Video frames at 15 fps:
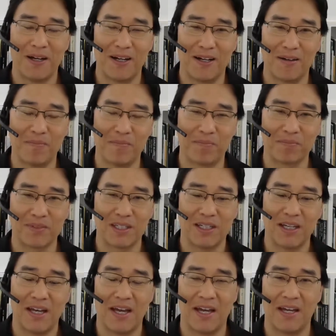
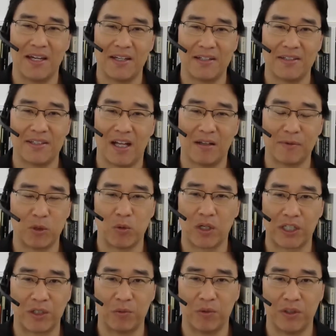and I'll be
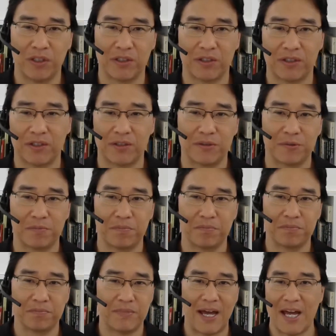working with
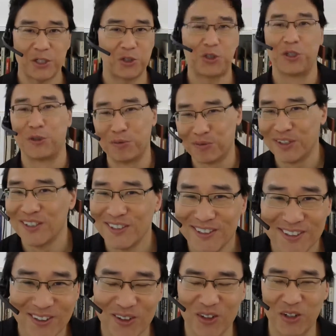Ashton,
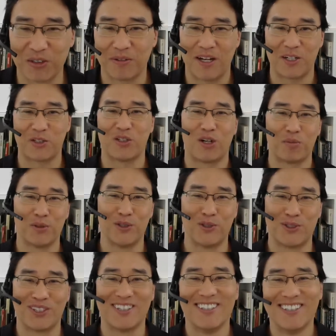or Ashton, our
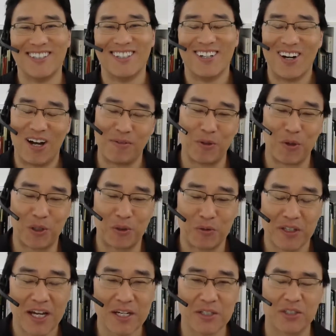producer. I'll be
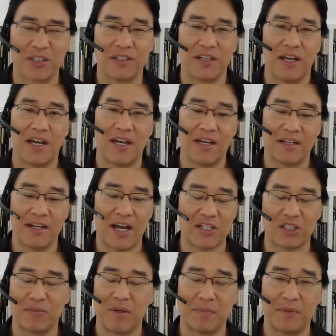working with Ashton, and
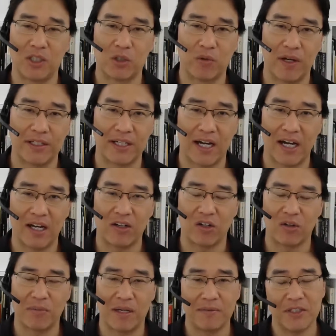Ashton may be a great guy,
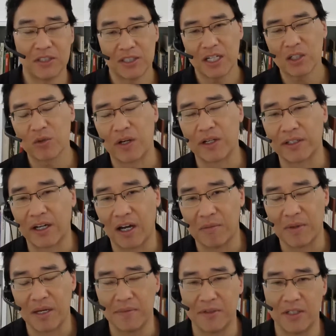or maybe he's not a great guy.
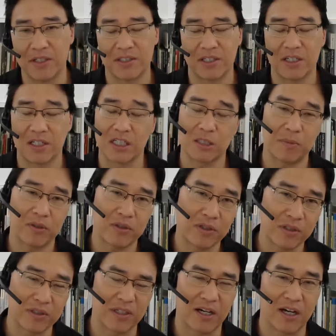Maybe he's an
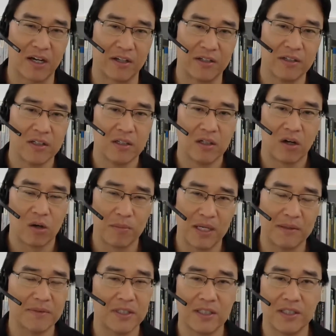inexperienced guy, or
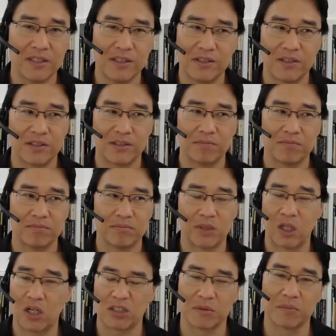maybe he's
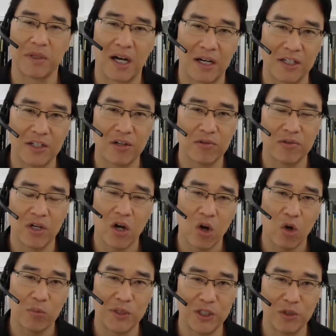an awesome guy. You don't
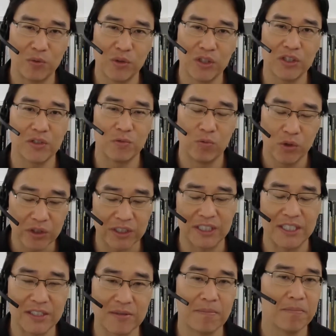know, but you really, really
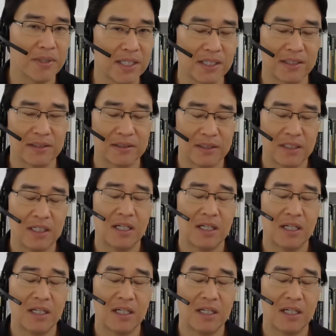need to meet